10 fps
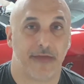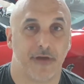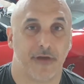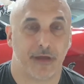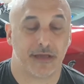
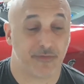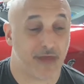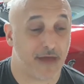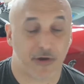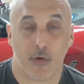though, because
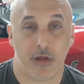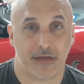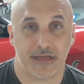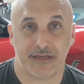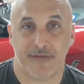without the
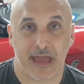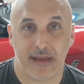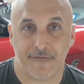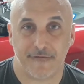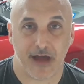qualities of
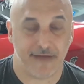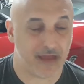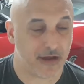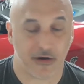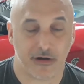E85,
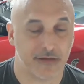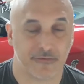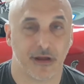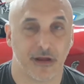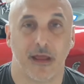that car doesn't
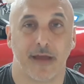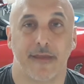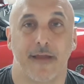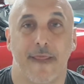run like that.